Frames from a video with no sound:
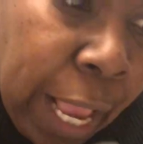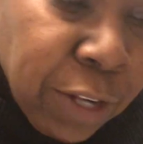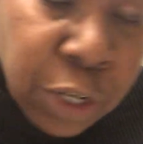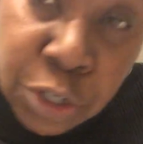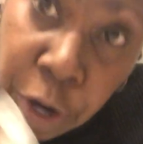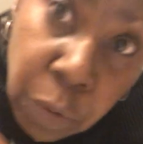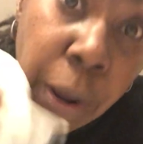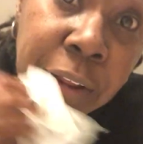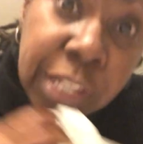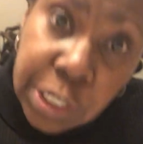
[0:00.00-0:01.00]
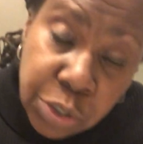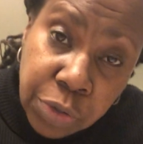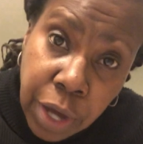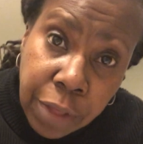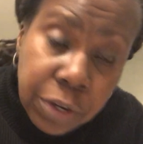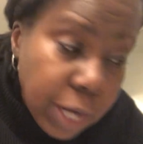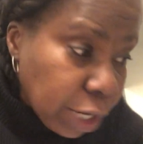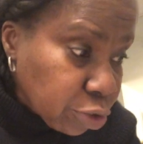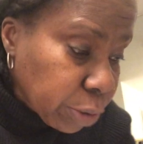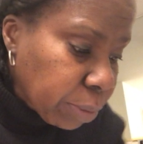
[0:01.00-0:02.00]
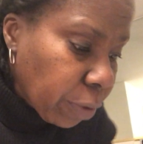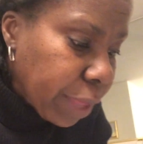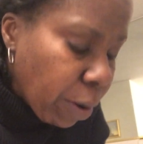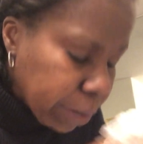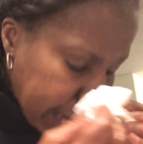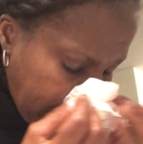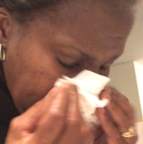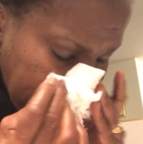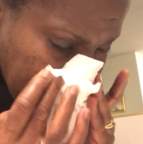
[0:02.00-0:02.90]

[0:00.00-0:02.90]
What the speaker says: And you turn around and then do the other nostril and blow that one out.